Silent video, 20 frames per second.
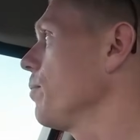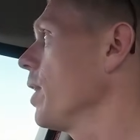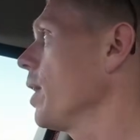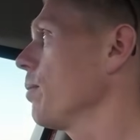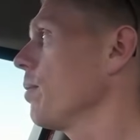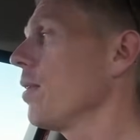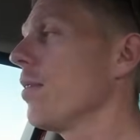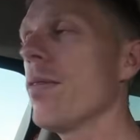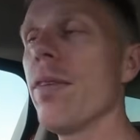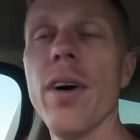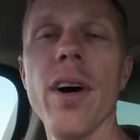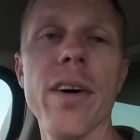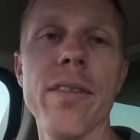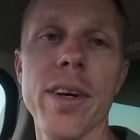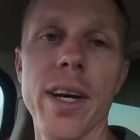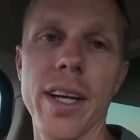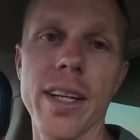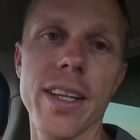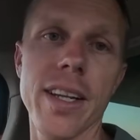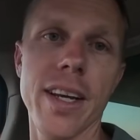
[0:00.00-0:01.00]
maybe 5
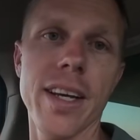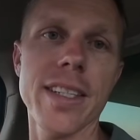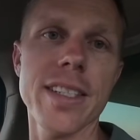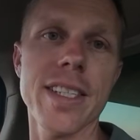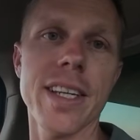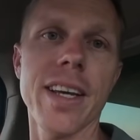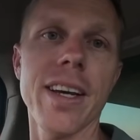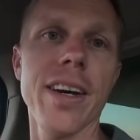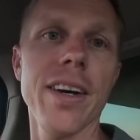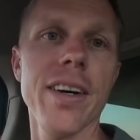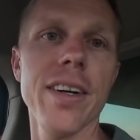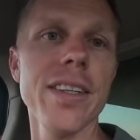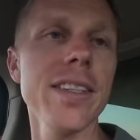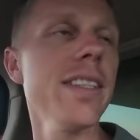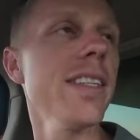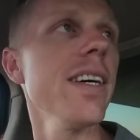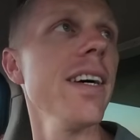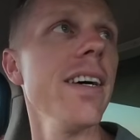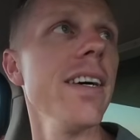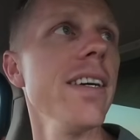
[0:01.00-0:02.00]
hectares to go,
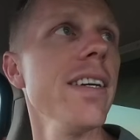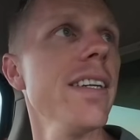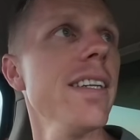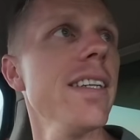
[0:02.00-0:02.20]
so